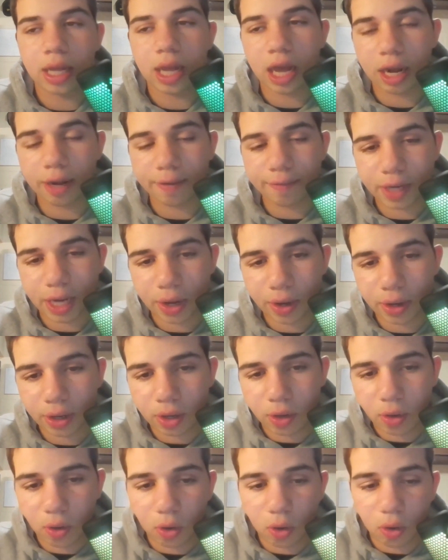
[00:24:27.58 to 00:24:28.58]
out of Garrett
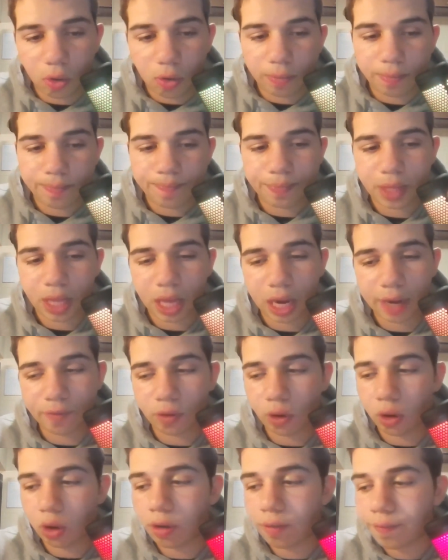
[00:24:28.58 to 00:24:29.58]
Cole, out of
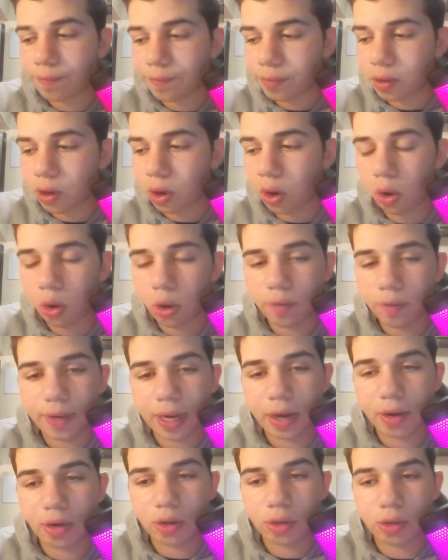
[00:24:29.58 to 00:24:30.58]
all of
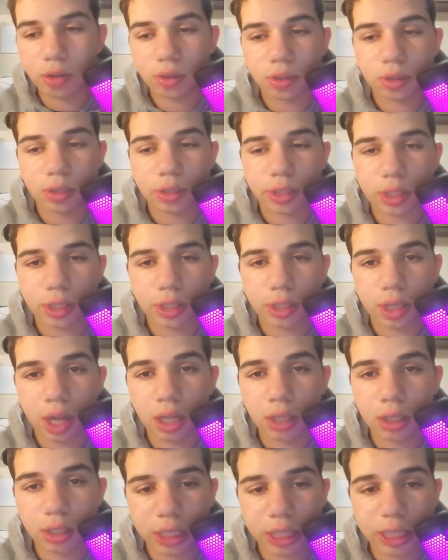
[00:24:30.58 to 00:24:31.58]
our
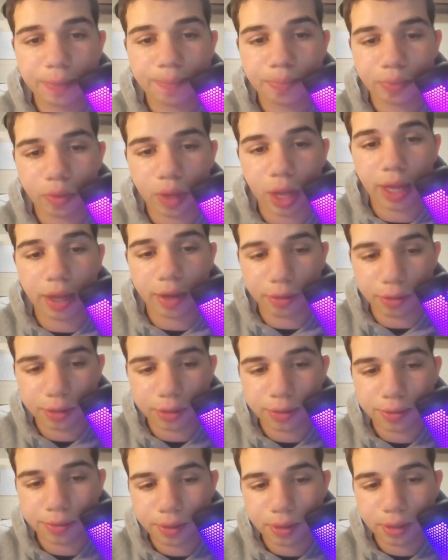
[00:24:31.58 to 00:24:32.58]
elite players.
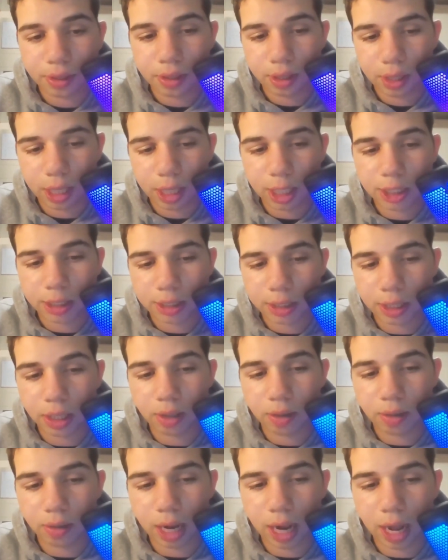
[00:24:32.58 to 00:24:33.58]

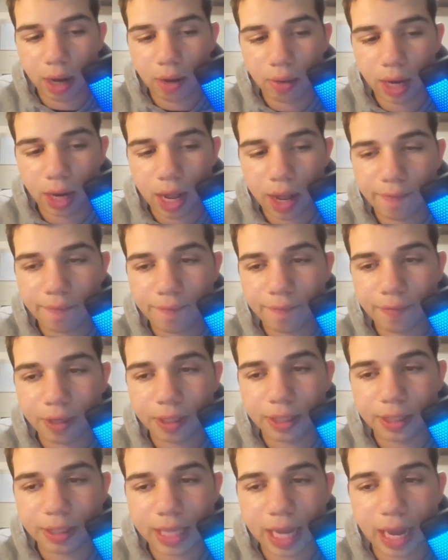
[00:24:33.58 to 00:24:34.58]
I don't have a
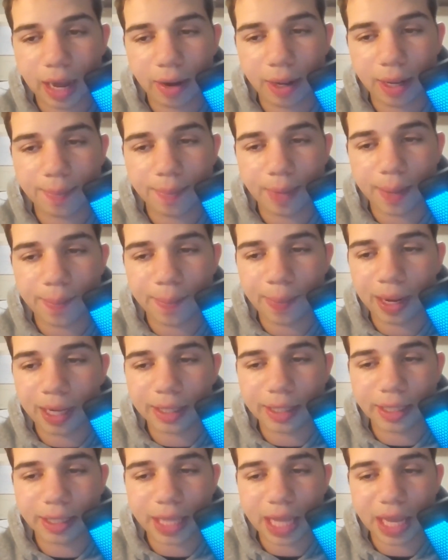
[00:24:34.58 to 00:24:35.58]
doubt in my
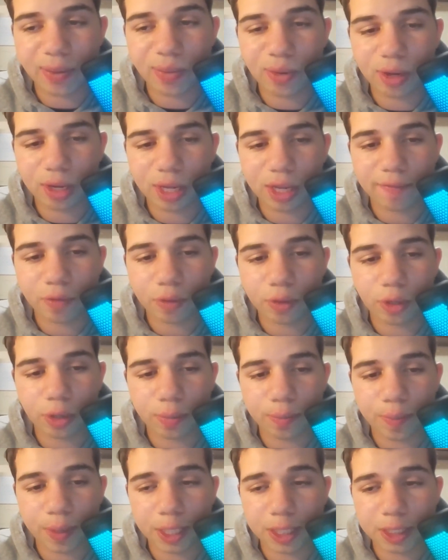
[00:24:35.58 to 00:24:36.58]
mind that they won't give you good
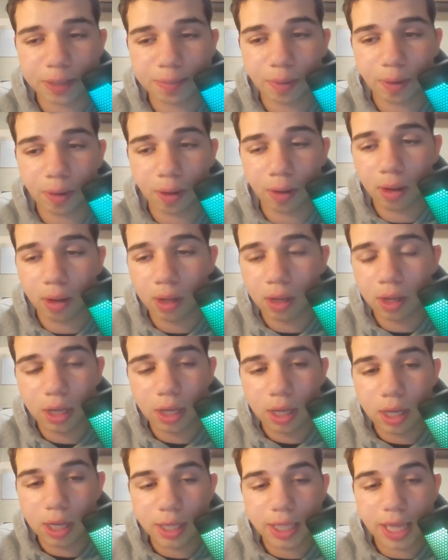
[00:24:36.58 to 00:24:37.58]
baseball.
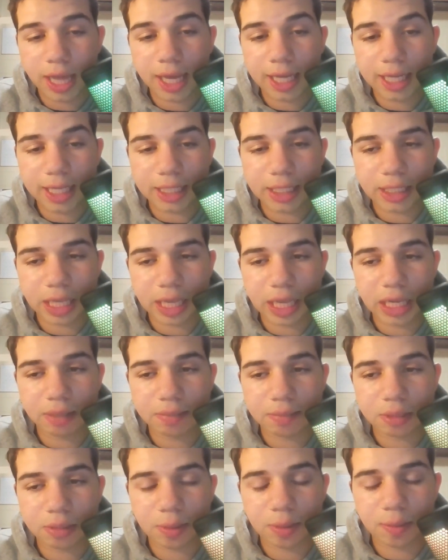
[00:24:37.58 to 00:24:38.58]
Yankee
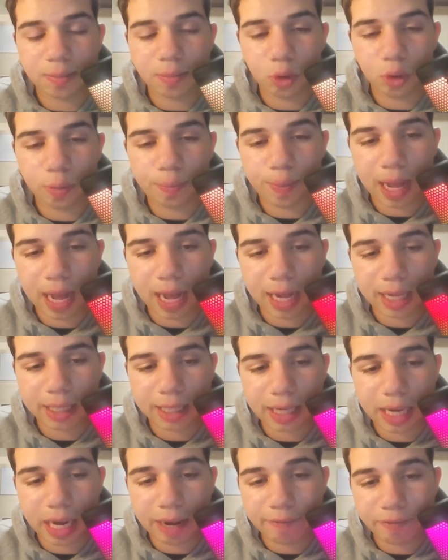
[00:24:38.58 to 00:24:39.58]
Stadium's going to be more packed
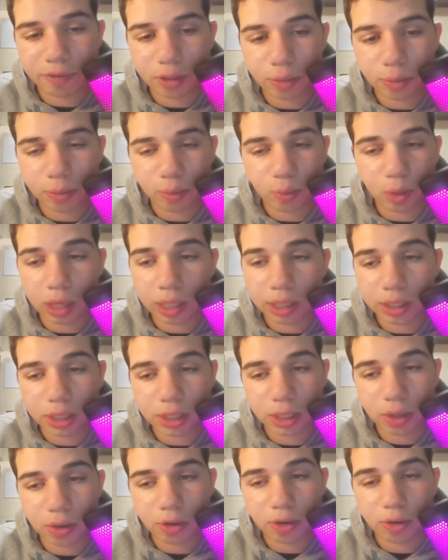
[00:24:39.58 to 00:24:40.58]
than ever with Juan
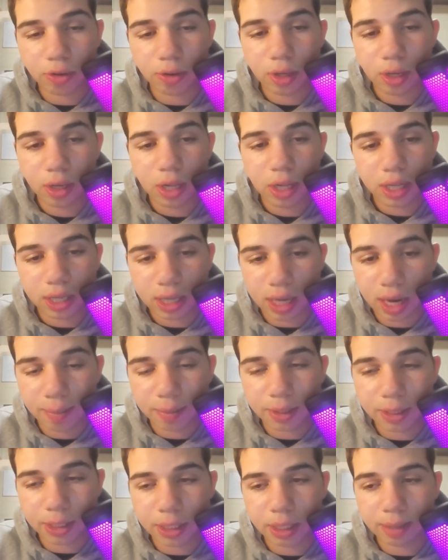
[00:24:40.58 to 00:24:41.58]
Soto
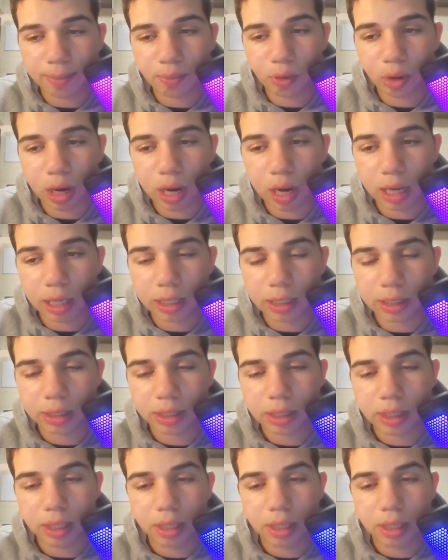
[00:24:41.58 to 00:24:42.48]
coming to the Bronx.